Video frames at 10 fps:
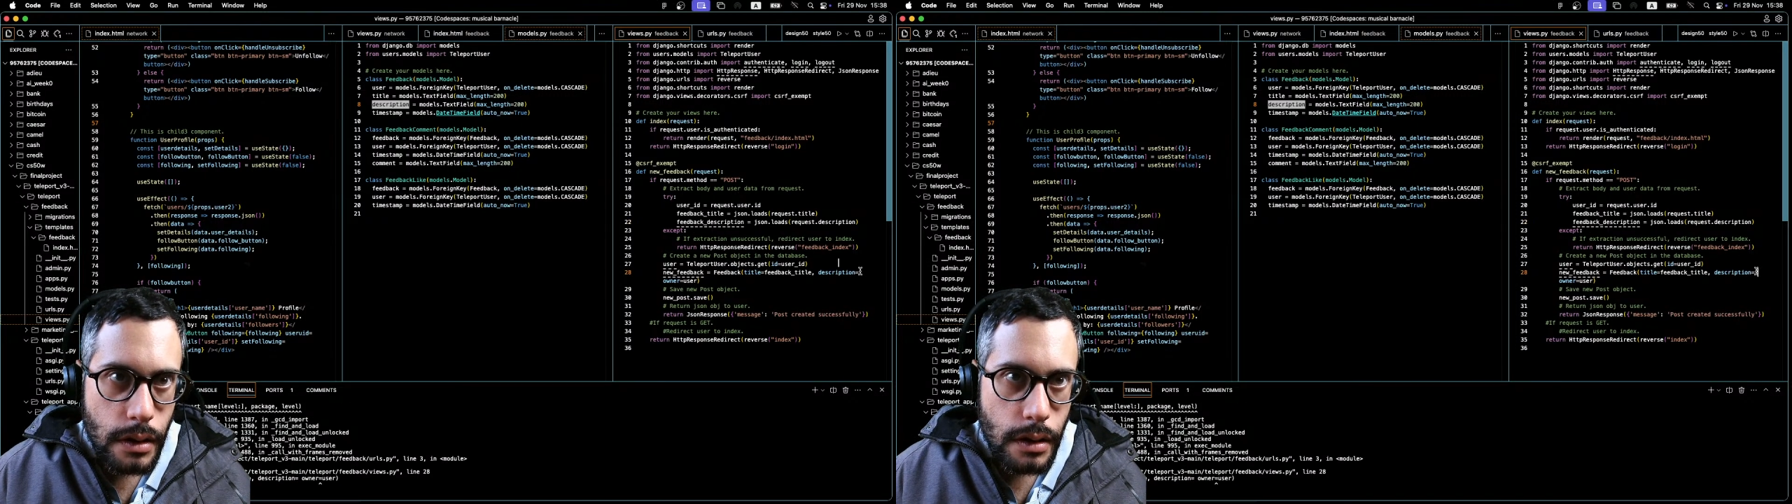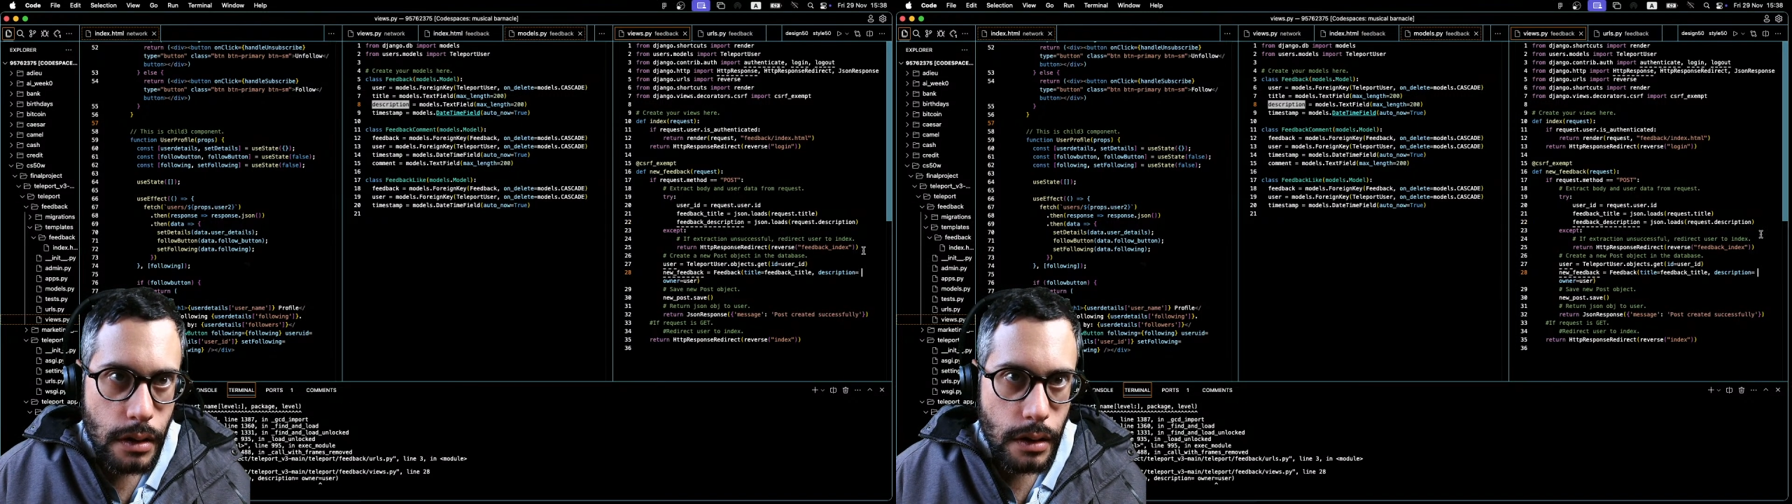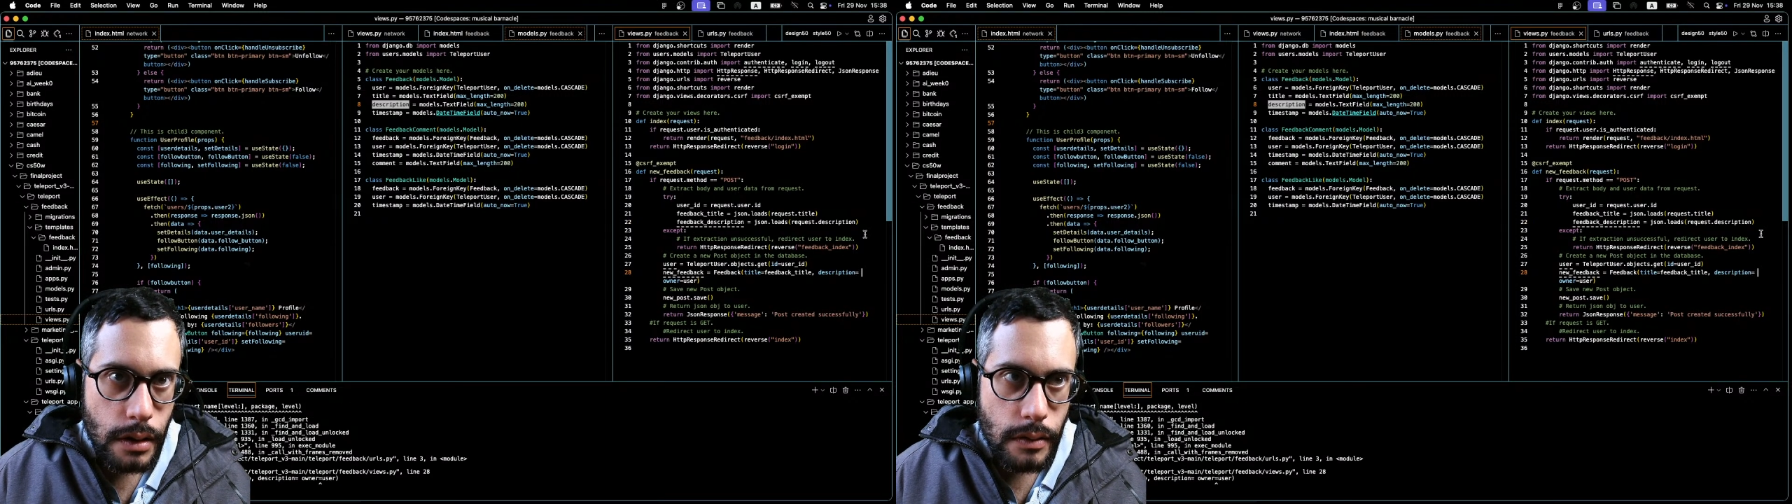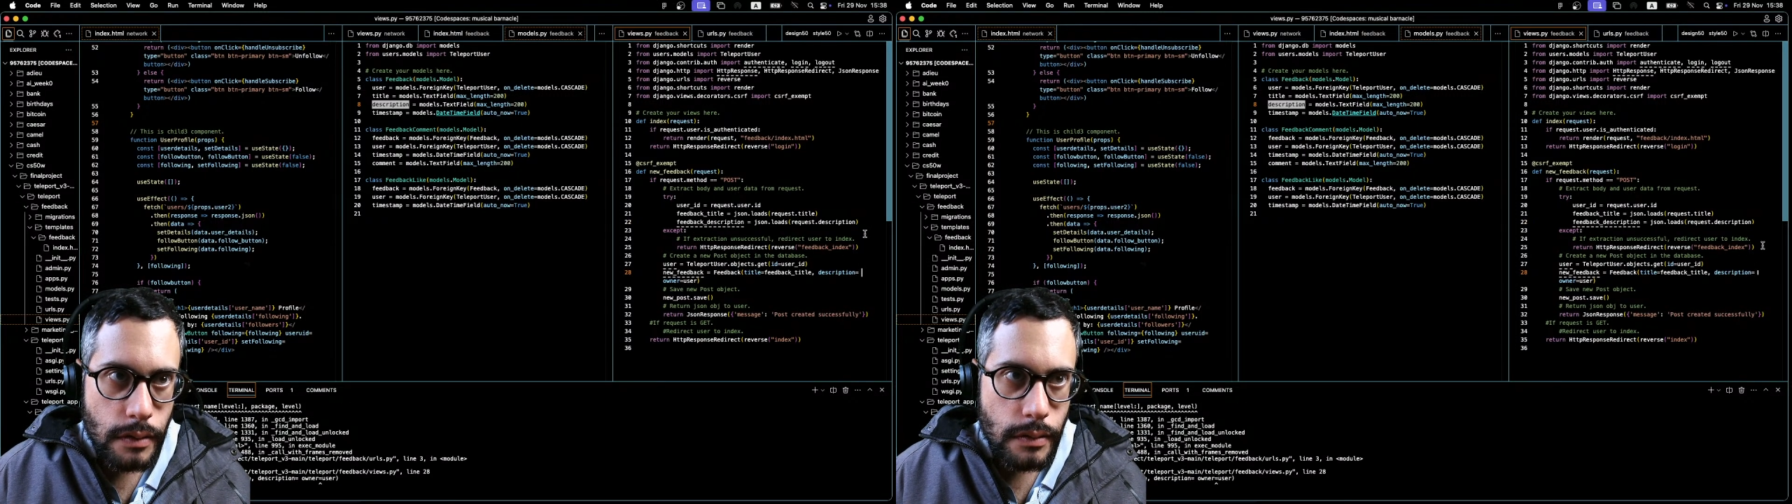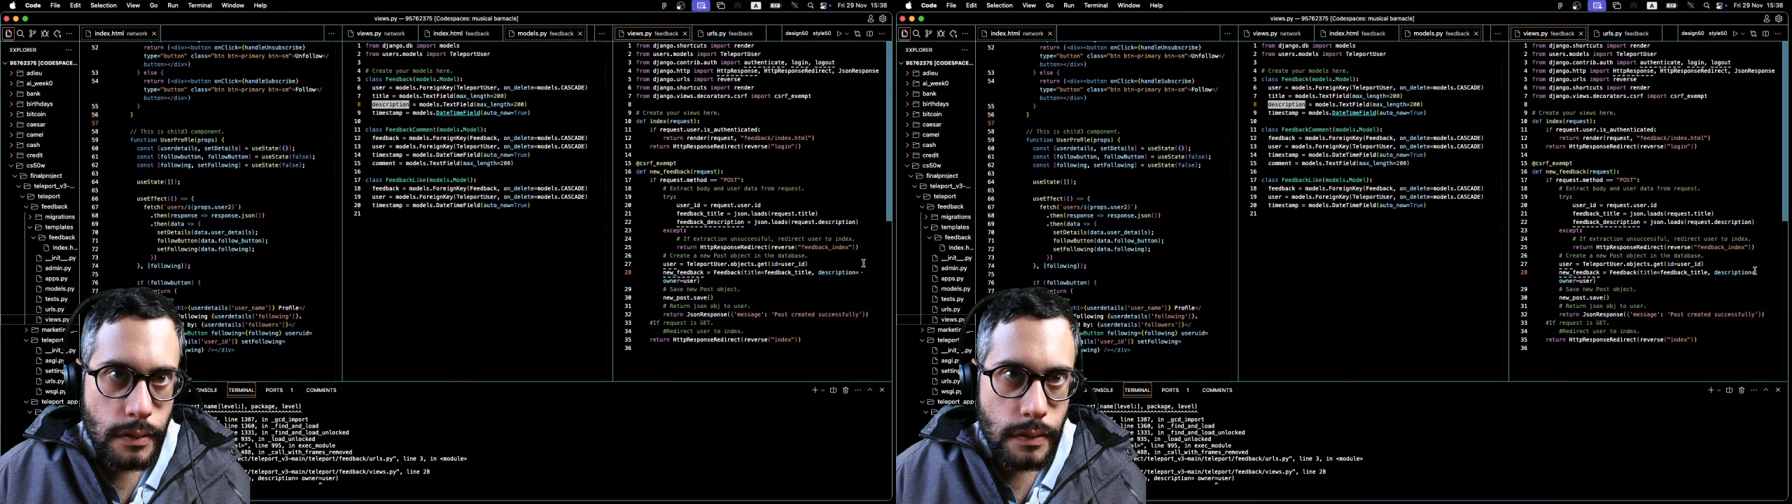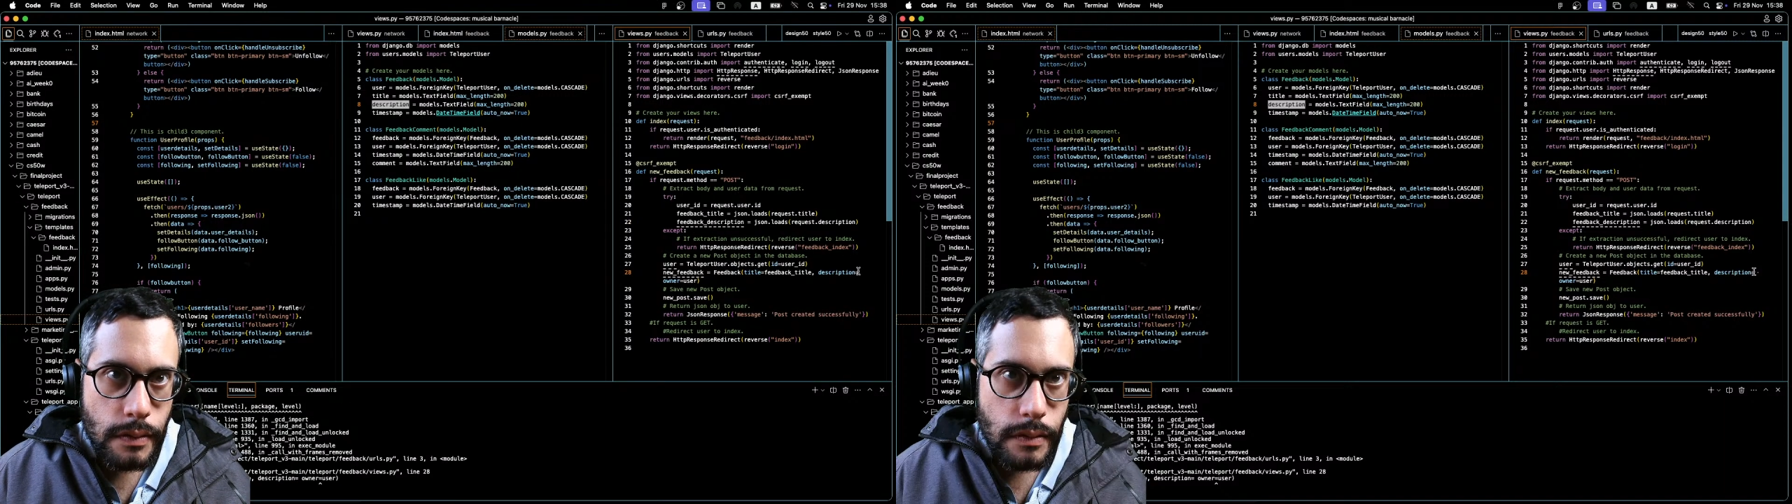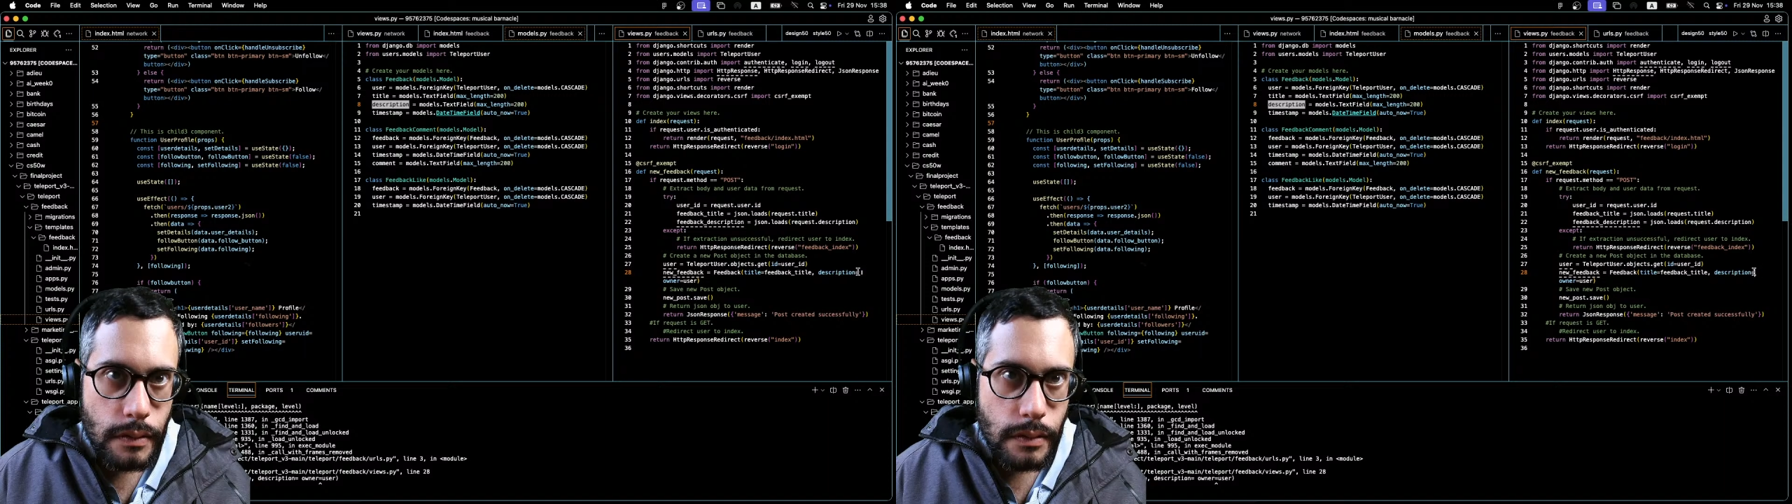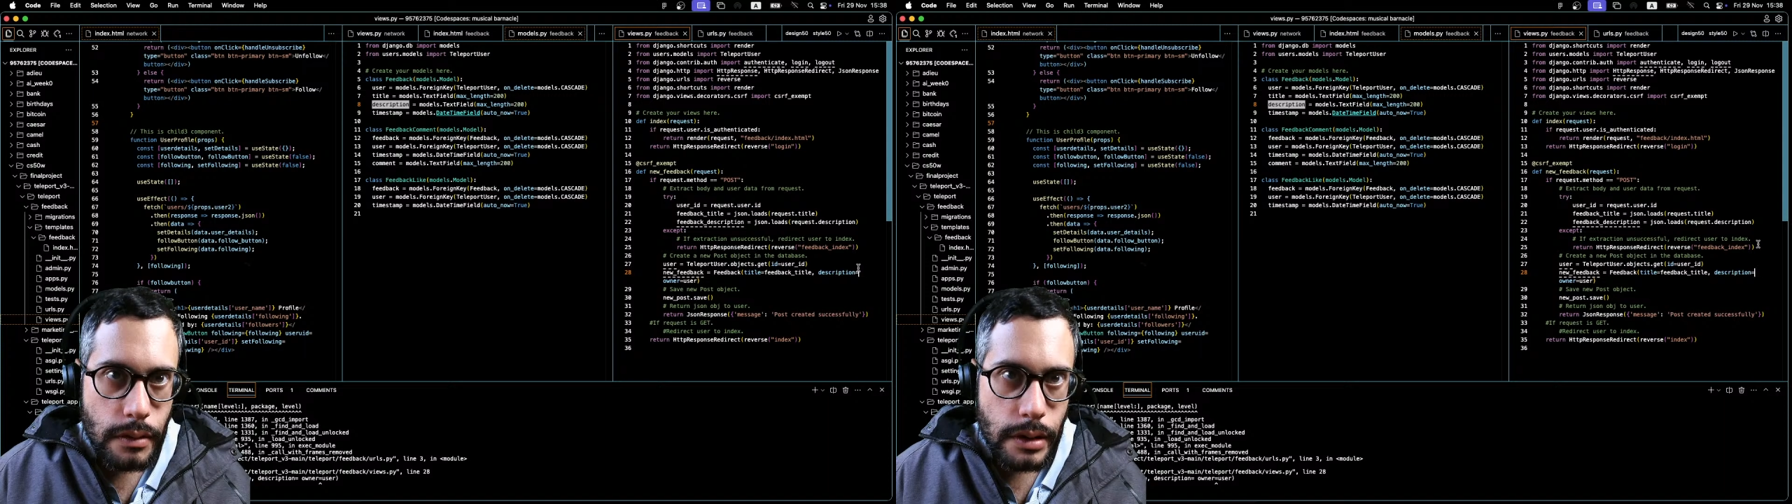And this is
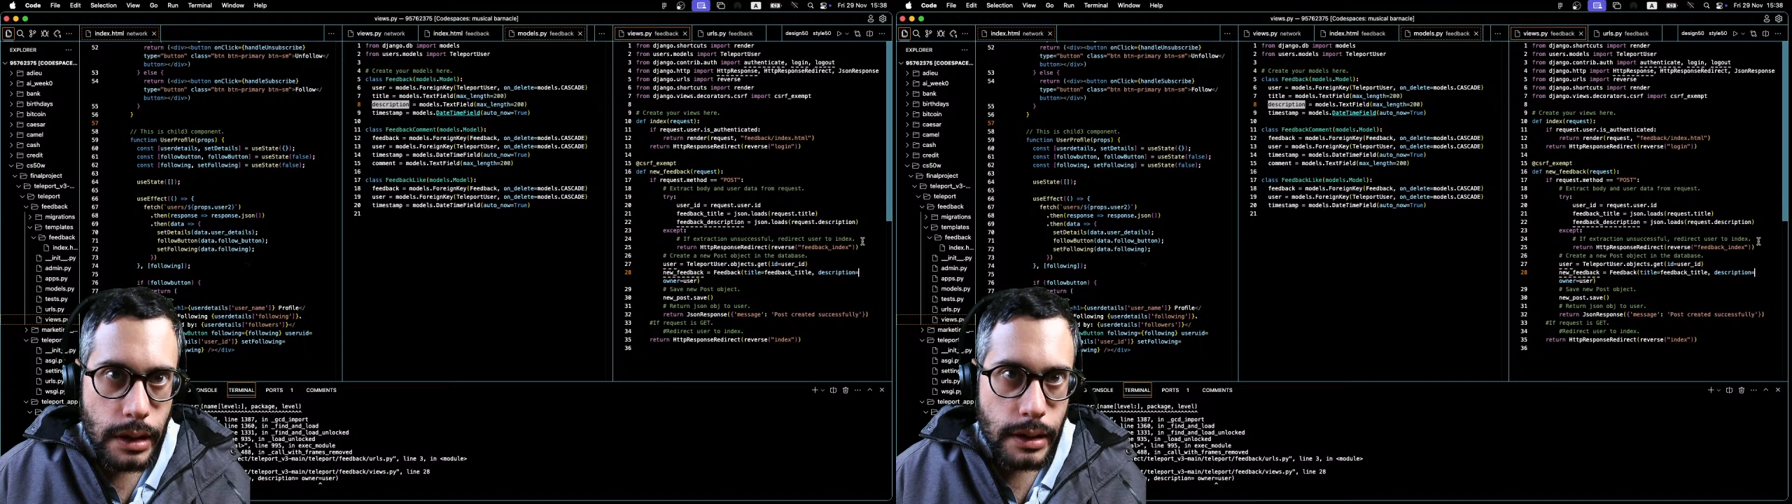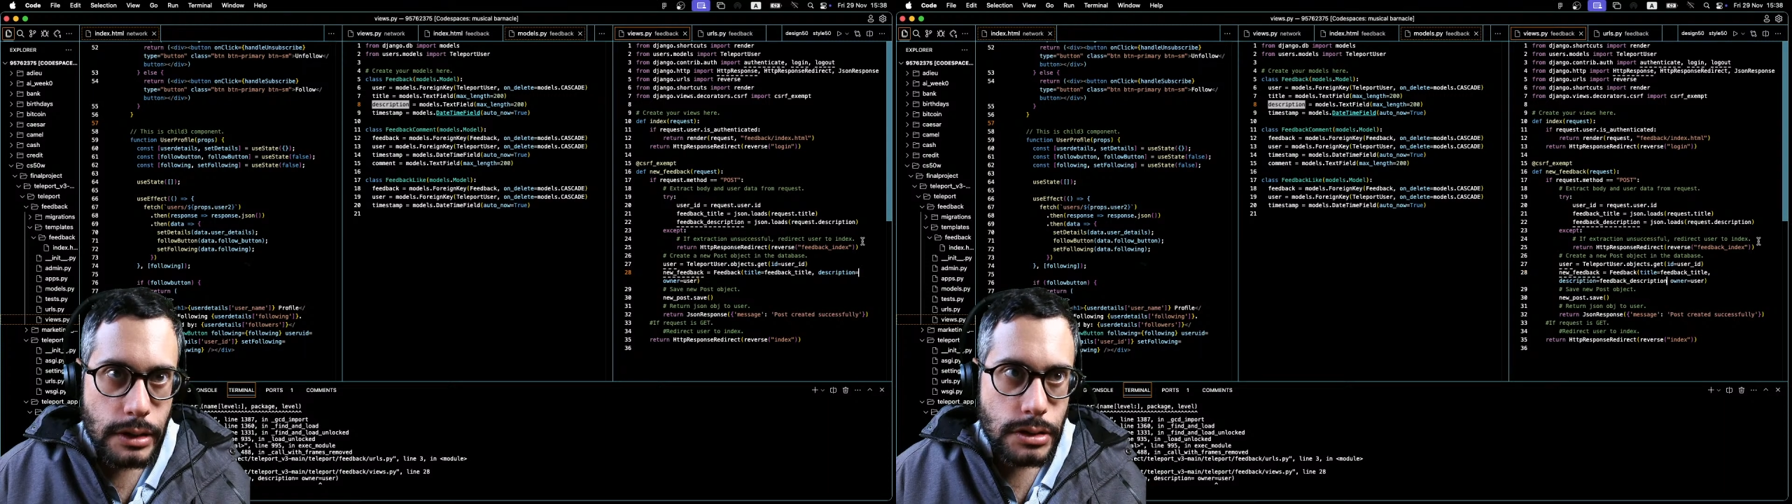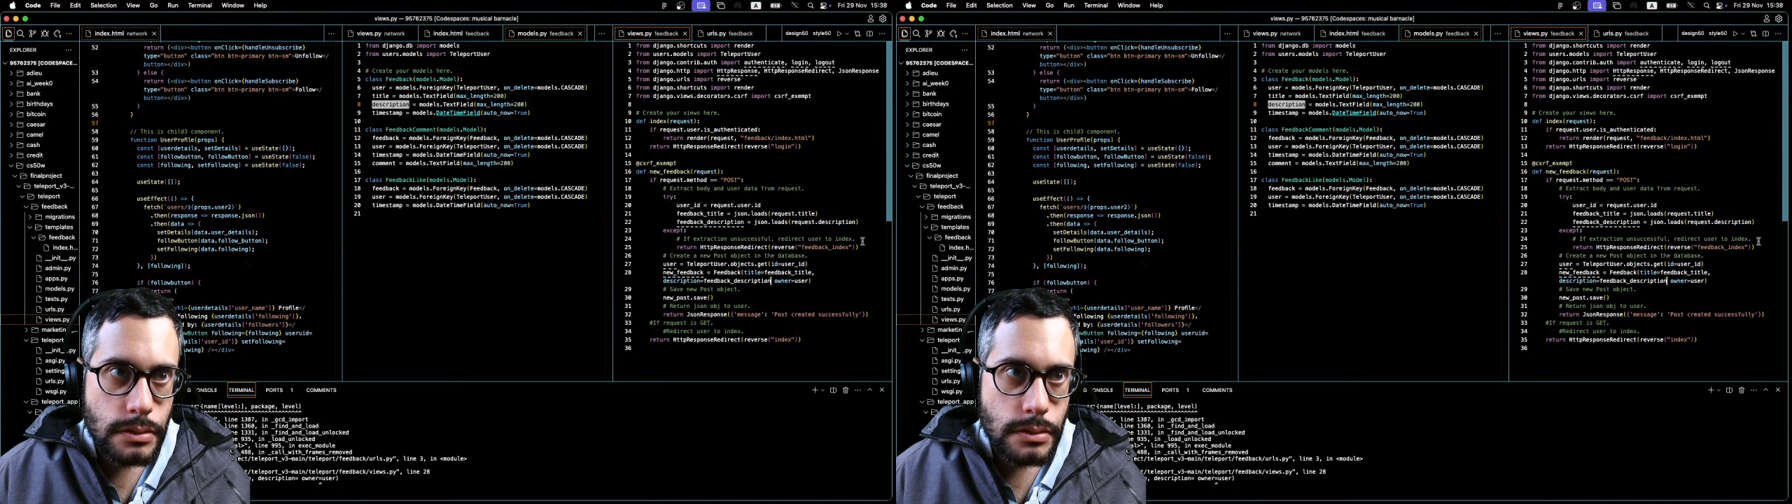sort of how that should